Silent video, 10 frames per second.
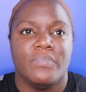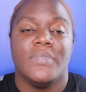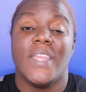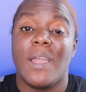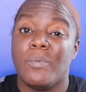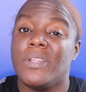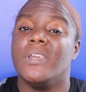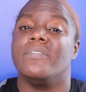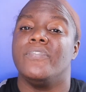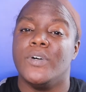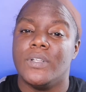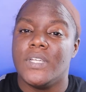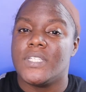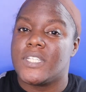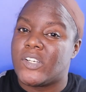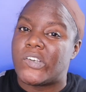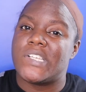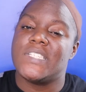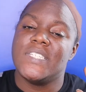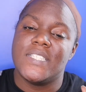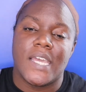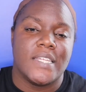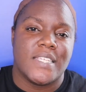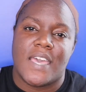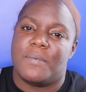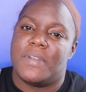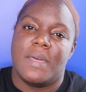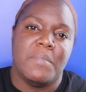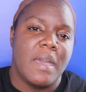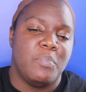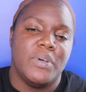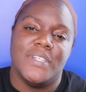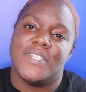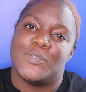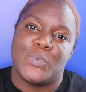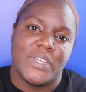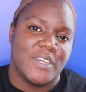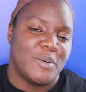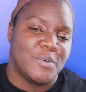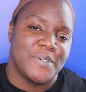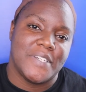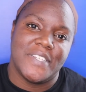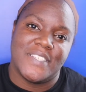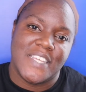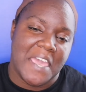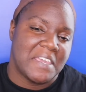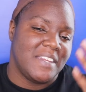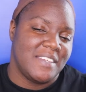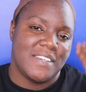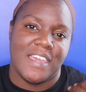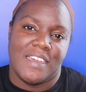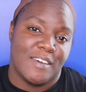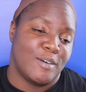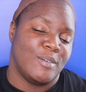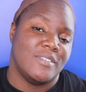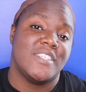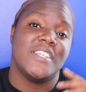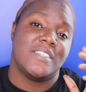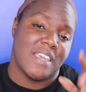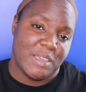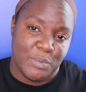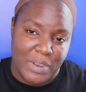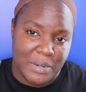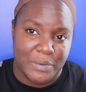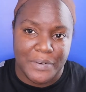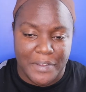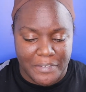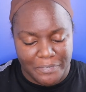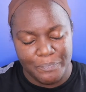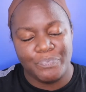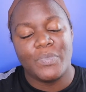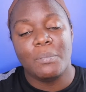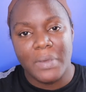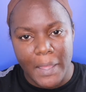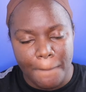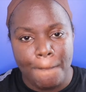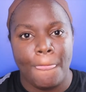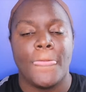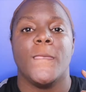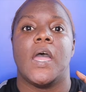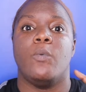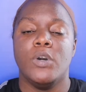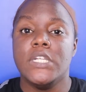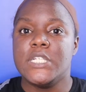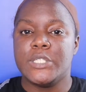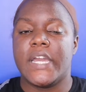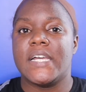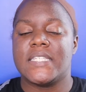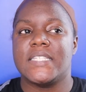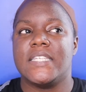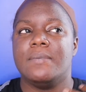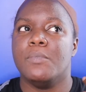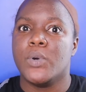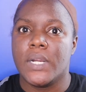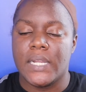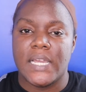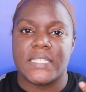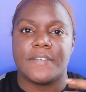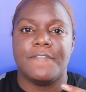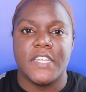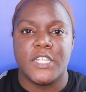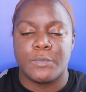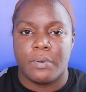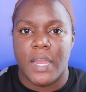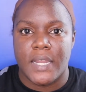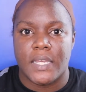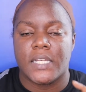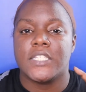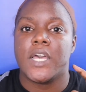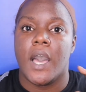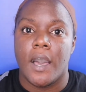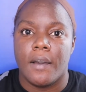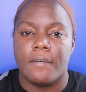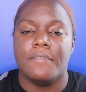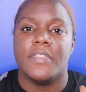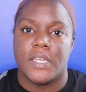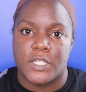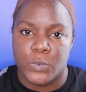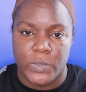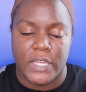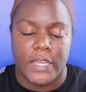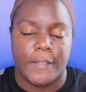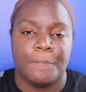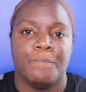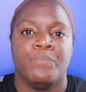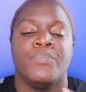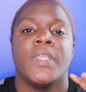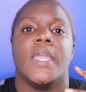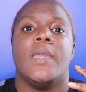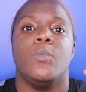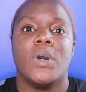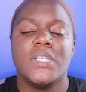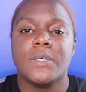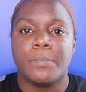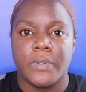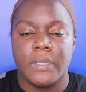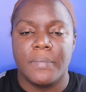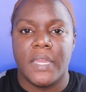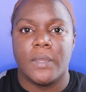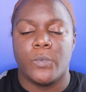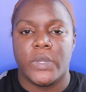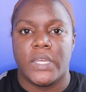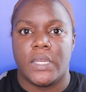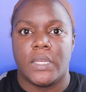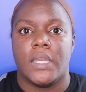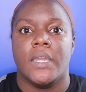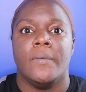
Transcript: not really a full install because it's nighttime and I'm not putting this wig on, tacking it down to take it right on off, but I wanted you guys to see more or less a finished product of this wig. It was a pre-made wig,